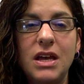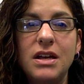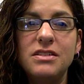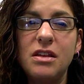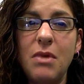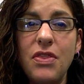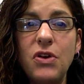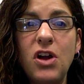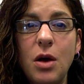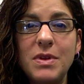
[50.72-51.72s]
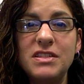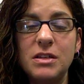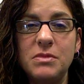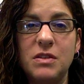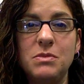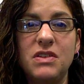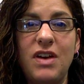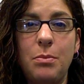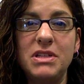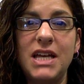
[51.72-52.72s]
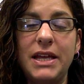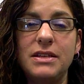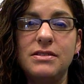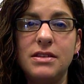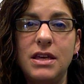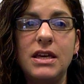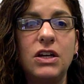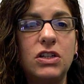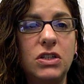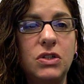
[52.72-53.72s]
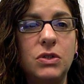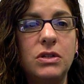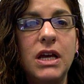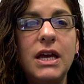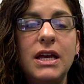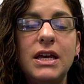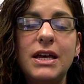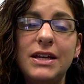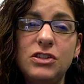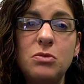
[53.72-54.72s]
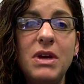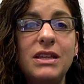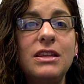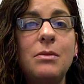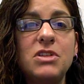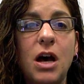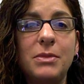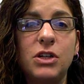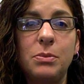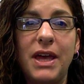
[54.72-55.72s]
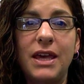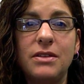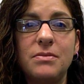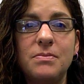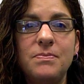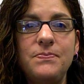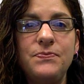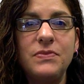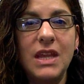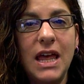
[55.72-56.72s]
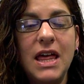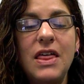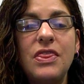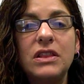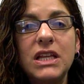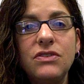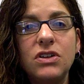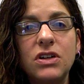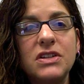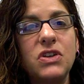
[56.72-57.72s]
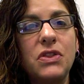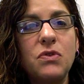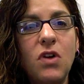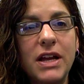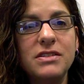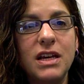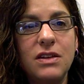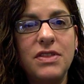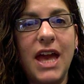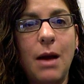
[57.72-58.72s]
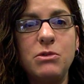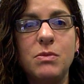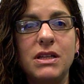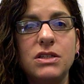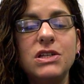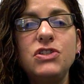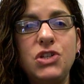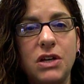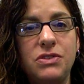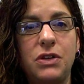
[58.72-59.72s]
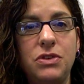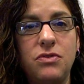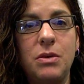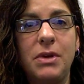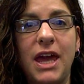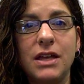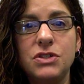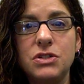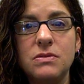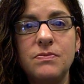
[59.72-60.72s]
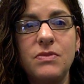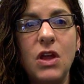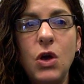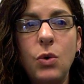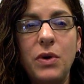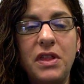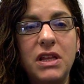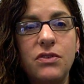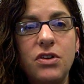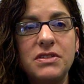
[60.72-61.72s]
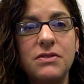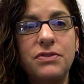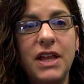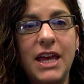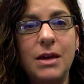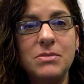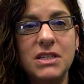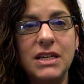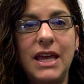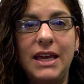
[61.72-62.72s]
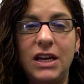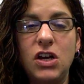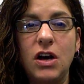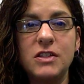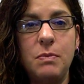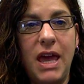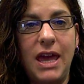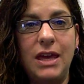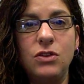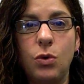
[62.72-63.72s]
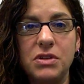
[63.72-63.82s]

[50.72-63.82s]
Some other common symptoms of hepatitis C include intermittent abdominal pain. The liver is on the right side of the abdomen, just under the rib cage. When the liver is inflamed, it can cause pain or